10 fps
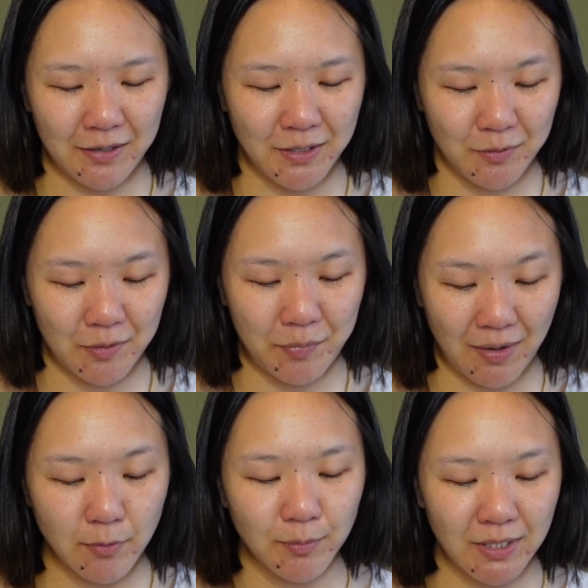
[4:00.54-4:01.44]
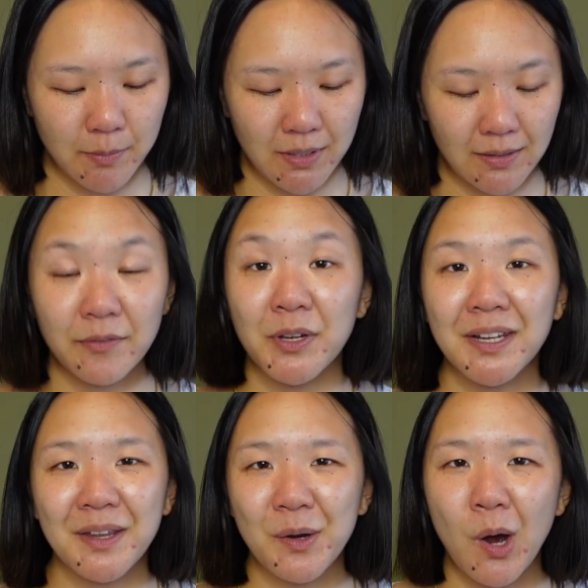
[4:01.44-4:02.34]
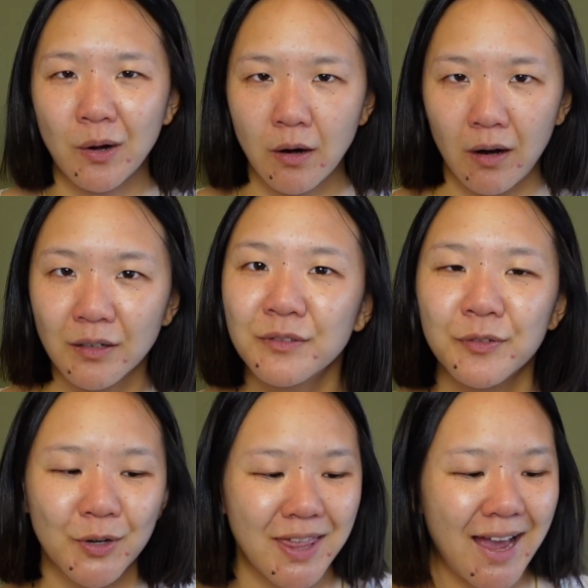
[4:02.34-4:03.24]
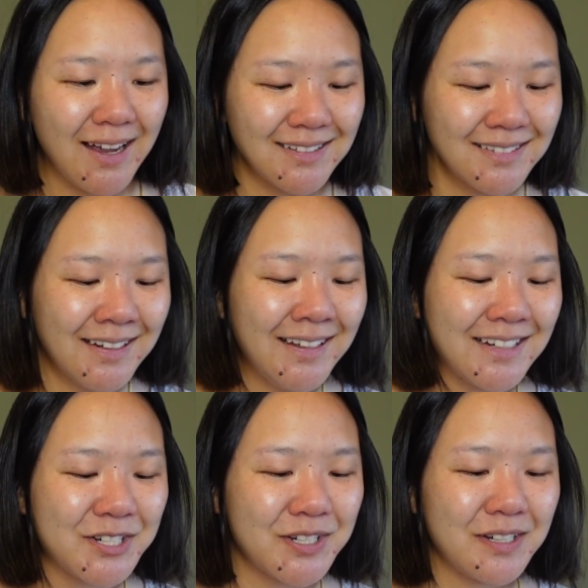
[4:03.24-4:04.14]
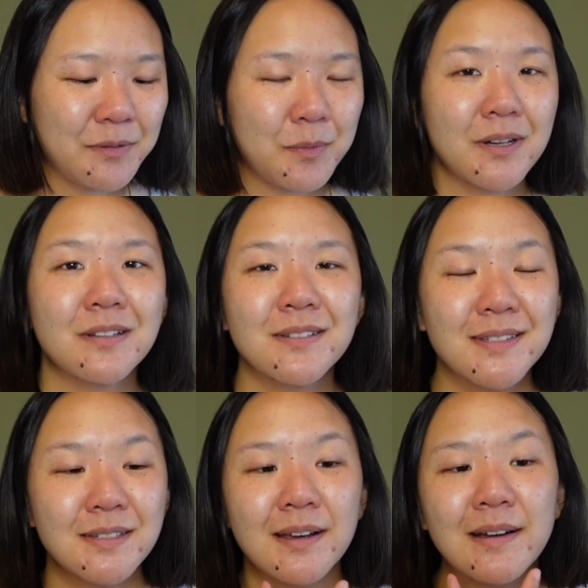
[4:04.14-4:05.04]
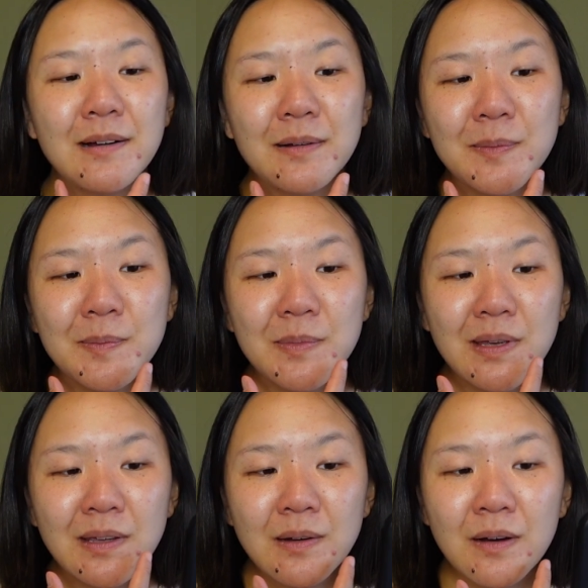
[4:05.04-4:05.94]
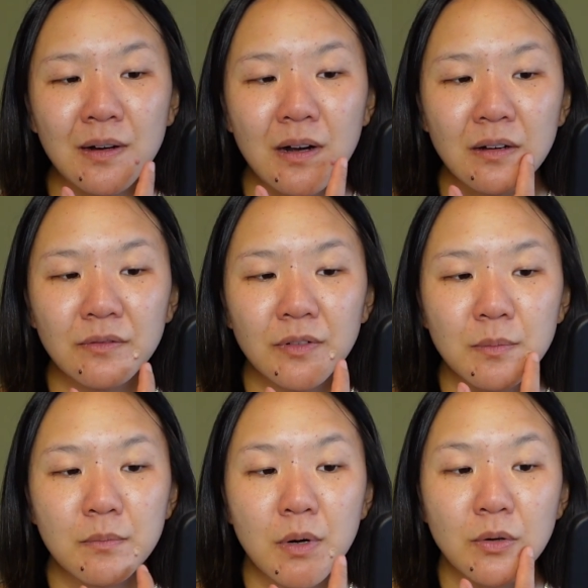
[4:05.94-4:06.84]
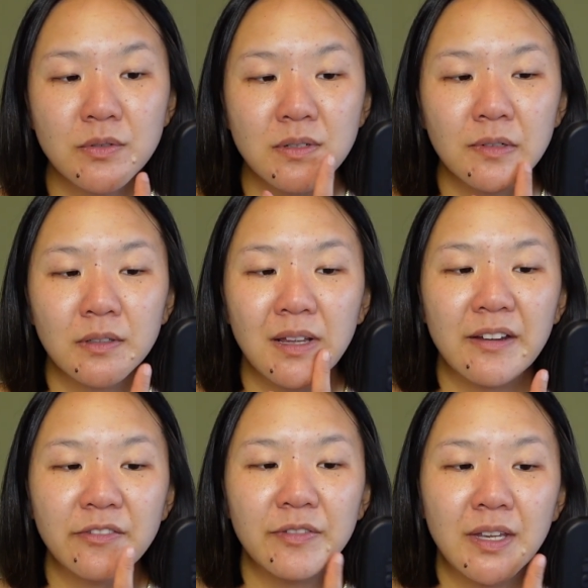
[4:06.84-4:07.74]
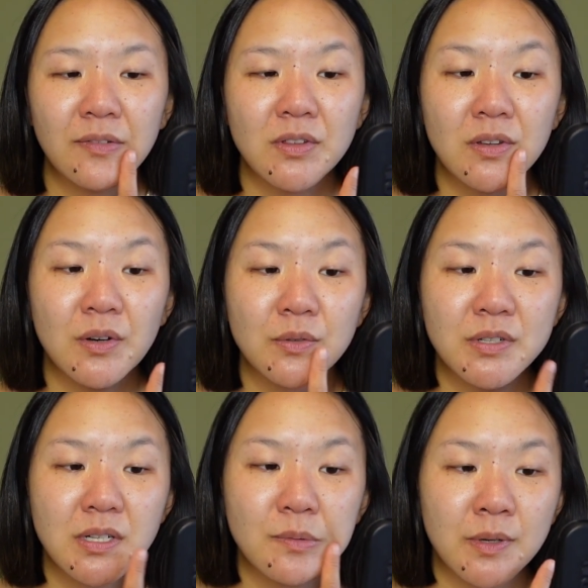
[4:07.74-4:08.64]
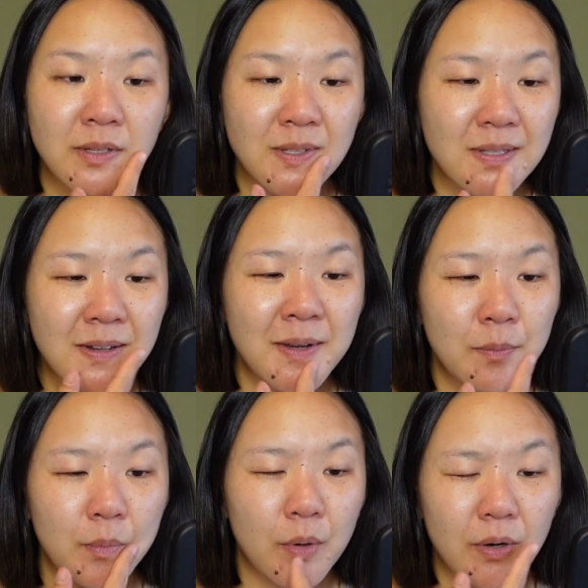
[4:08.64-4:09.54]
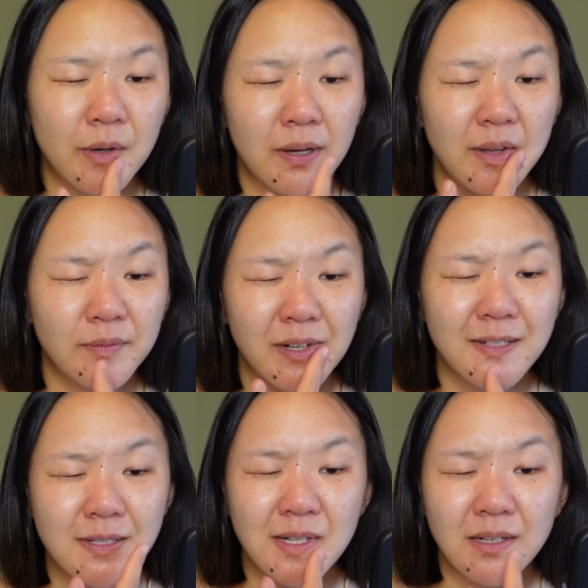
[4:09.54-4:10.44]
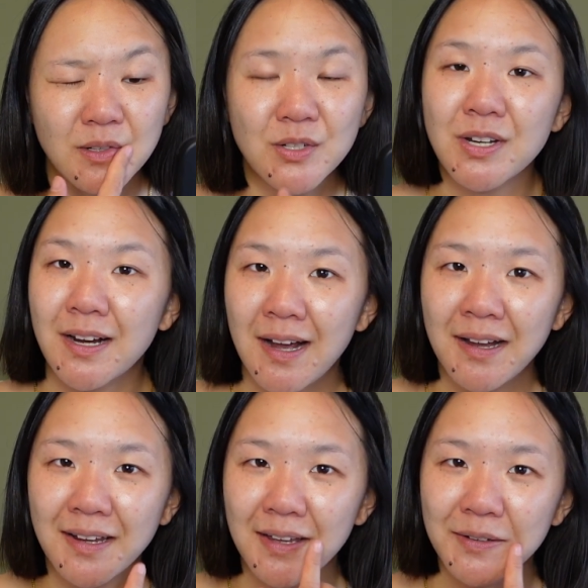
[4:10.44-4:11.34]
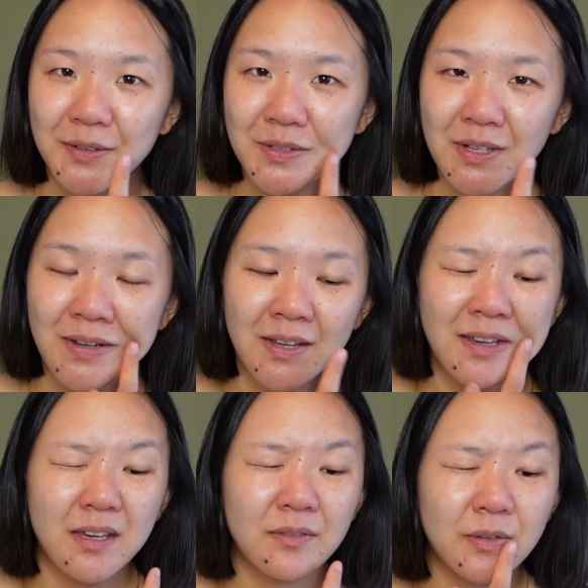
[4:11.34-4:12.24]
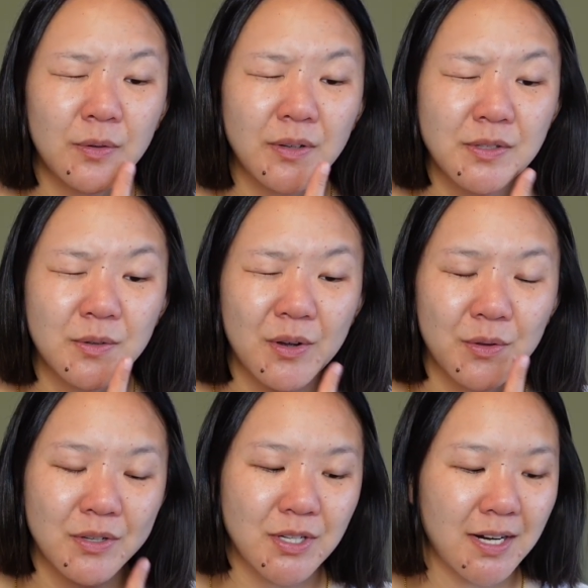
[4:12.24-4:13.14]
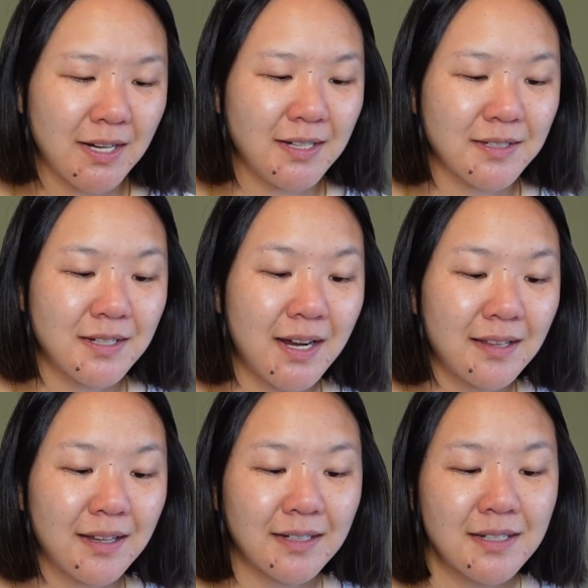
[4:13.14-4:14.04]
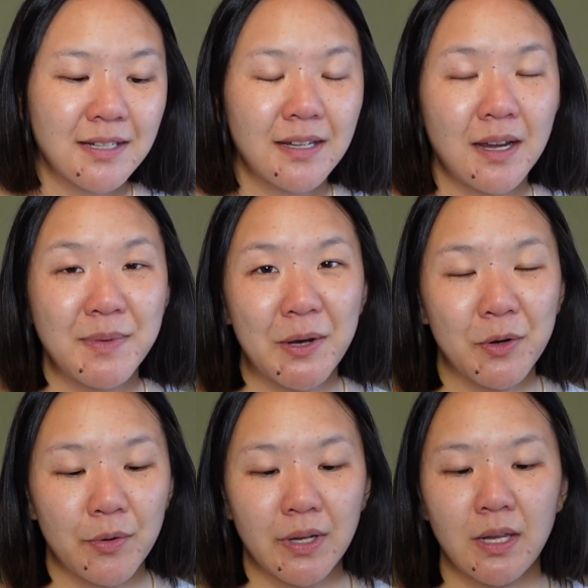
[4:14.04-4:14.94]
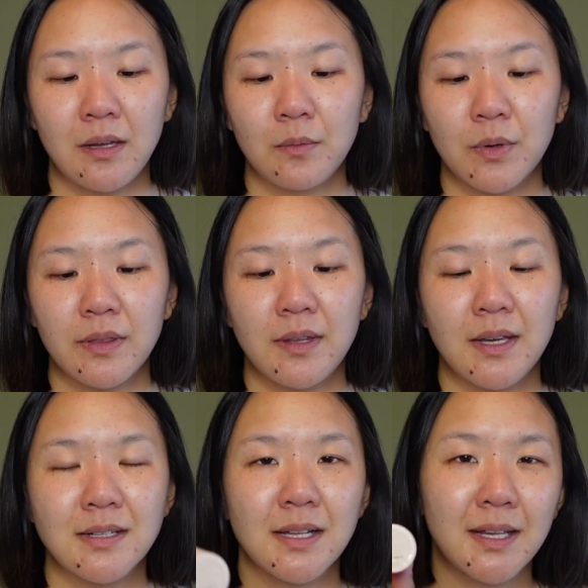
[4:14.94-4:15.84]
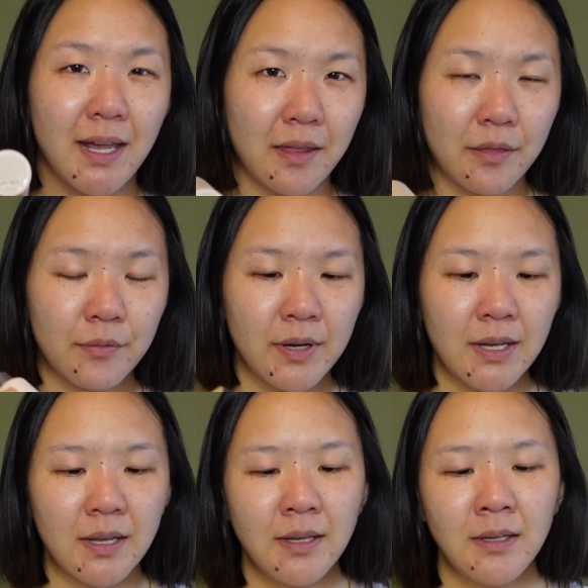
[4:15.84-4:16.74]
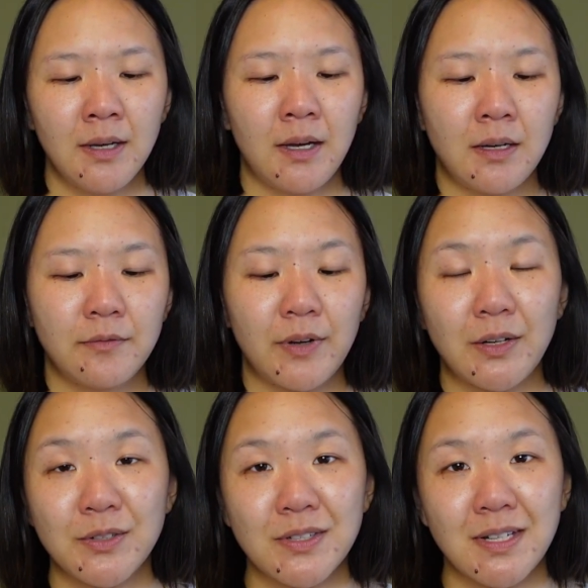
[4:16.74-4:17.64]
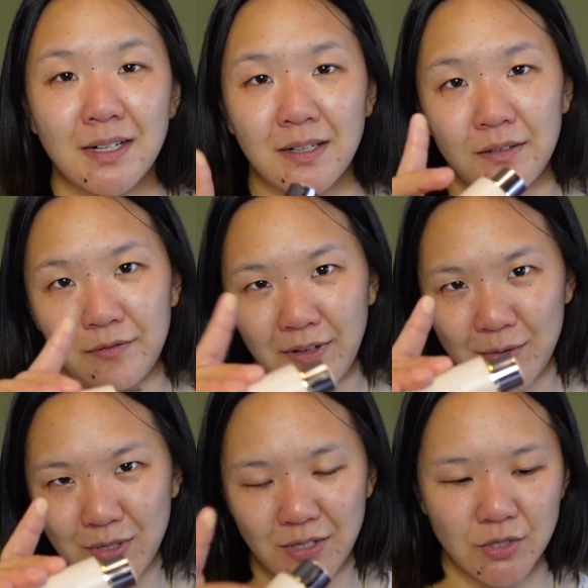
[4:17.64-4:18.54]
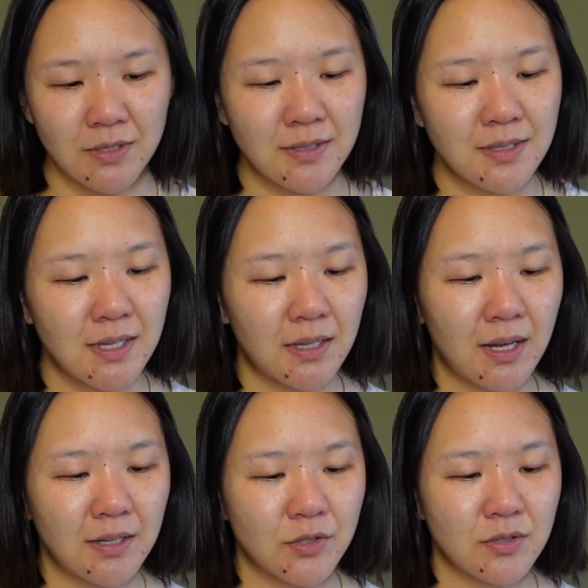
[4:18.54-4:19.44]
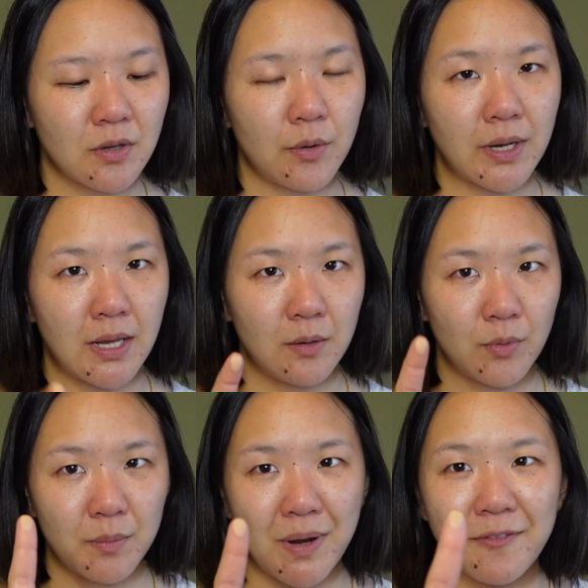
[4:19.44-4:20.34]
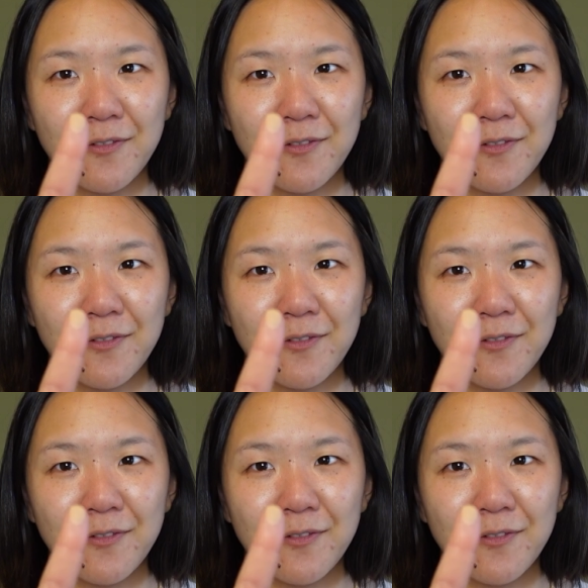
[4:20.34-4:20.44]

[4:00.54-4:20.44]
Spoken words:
you would probably be living in Hong Kong for that. She was in Hong Kong for most of her life, even though she was born and raised in Shanghai. And if you also know the Shanghainese dialect, I'm now going in with the Atelier 3 Vital Stick foundation stick and just going in with my